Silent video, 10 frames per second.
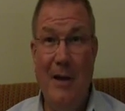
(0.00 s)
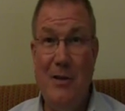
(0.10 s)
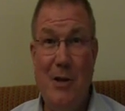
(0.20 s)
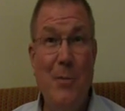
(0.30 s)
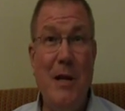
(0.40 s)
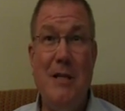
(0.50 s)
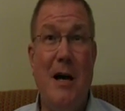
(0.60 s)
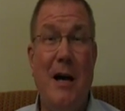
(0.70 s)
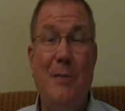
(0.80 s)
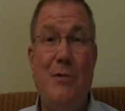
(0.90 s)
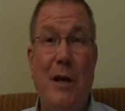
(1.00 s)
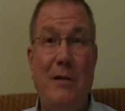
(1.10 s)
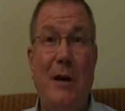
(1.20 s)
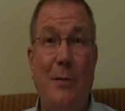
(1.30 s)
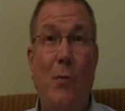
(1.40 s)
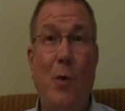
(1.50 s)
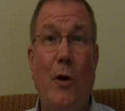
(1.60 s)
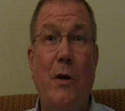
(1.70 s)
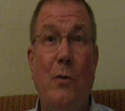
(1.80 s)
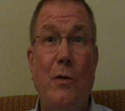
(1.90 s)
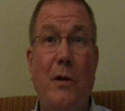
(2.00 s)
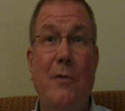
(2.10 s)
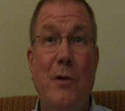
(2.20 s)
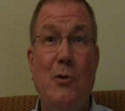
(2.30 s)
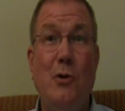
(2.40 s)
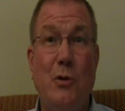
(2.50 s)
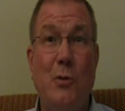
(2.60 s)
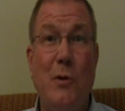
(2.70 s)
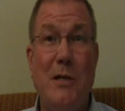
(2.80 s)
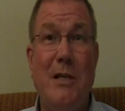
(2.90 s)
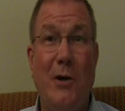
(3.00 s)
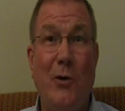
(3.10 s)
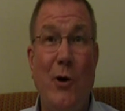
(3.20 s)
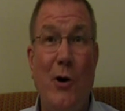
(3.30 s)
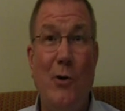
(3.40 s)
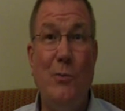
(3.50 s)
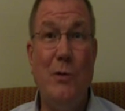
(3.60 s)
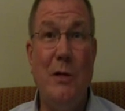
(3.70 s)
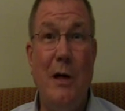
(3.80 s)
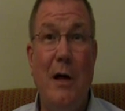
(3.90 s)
So many times as I'm working with individuals who want to sell their homes